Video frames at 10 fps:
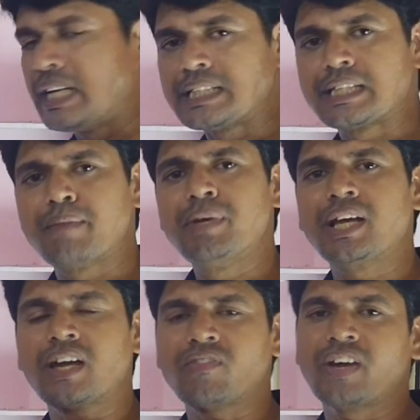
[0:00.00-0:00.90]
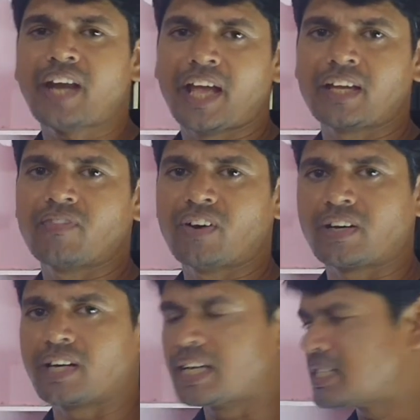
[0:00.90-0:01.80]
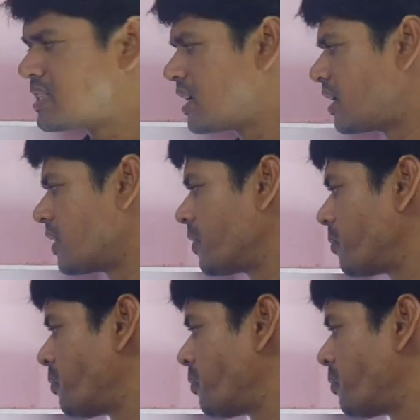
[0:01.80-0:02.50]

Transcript: A semi-confined aquifer is the